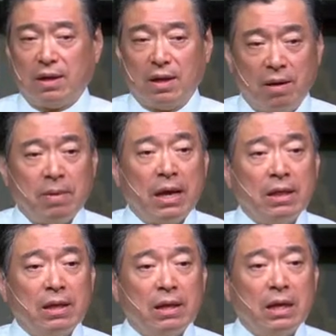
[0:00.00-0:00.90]

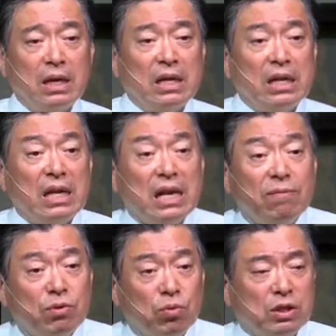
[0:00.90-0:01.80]
Amen?
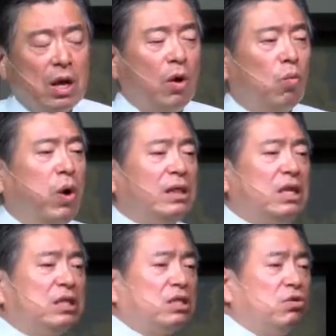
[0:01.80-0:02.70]
Lived with. What
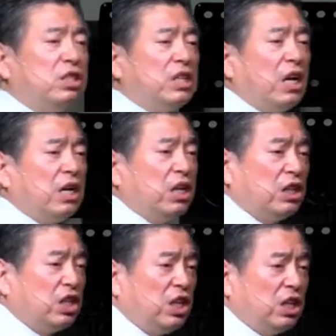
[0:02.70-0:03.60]
does Christianity
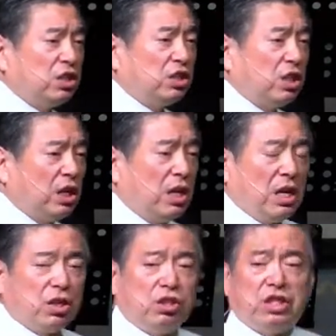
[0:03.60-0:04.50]
teach?
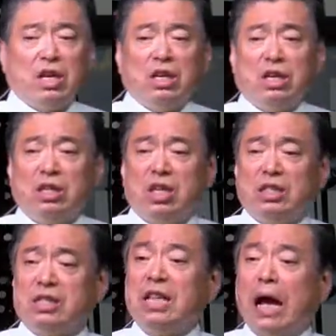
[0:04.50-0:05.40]
Christianity
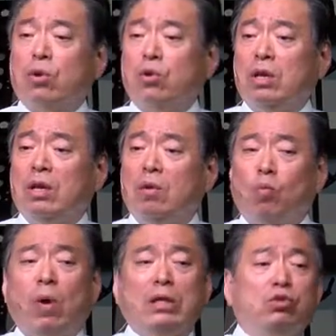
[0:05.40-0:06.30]
teaches not only
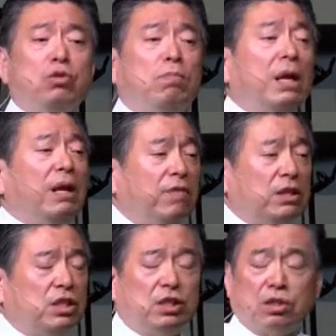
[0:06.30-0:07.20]
once you believe in
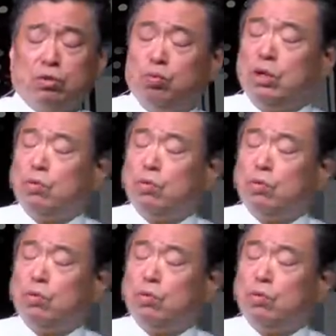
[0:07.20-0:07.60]
Jesus, we